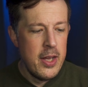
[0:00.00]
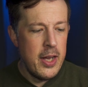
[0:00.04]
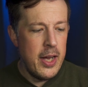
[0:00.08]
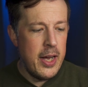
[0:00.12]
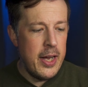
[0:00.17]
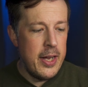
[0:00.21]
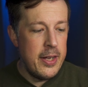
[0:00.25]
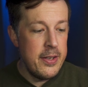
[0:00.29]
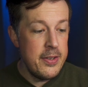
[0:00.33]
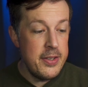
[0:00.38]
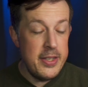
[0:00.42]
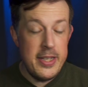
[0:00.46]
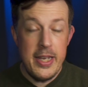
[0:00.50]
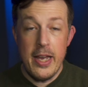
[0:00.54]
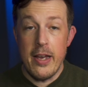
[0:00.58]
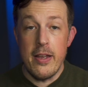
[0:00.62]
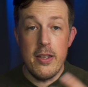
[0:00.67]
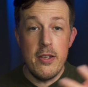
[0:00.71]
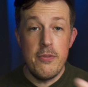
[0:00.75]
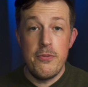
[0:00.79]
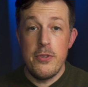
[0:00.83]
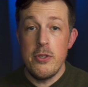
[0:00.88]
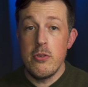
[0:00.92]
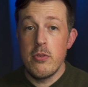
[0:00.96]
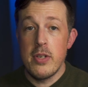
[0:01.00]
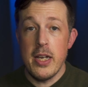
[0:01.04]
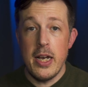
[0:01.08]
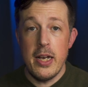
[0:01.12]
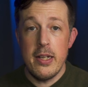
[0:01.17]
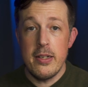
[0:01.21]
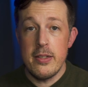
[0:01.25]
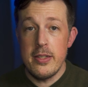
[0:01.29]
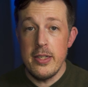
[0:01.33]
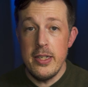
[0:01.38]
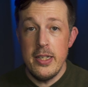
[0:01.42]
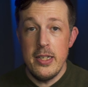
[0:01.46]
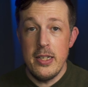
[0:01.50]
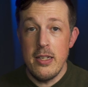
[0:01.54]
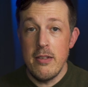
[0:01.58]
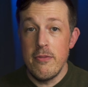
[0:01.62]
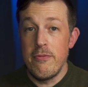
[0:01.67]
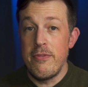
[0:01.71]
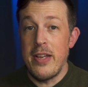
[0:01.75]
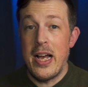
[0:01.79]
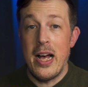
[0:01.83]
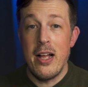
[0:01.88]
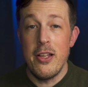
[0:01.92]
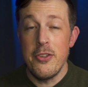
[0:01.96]
If you got any
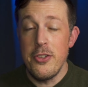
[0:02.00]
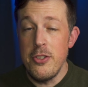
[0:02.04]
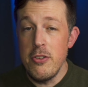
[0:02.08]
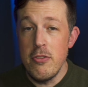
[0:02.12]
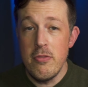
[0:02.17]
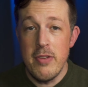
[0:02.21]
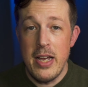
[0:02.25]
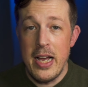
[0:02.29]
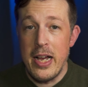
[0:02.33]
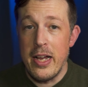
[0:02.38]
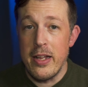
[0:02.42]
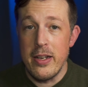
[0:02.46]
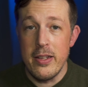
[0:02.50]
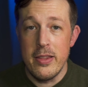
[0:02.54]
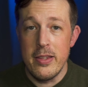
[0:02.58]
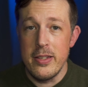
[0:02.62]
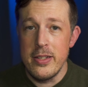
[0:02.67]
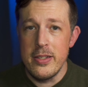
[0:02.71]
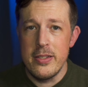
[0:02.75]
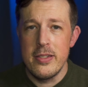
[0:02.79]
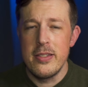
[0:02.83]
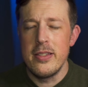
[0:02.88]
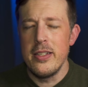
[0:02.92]
value out of this,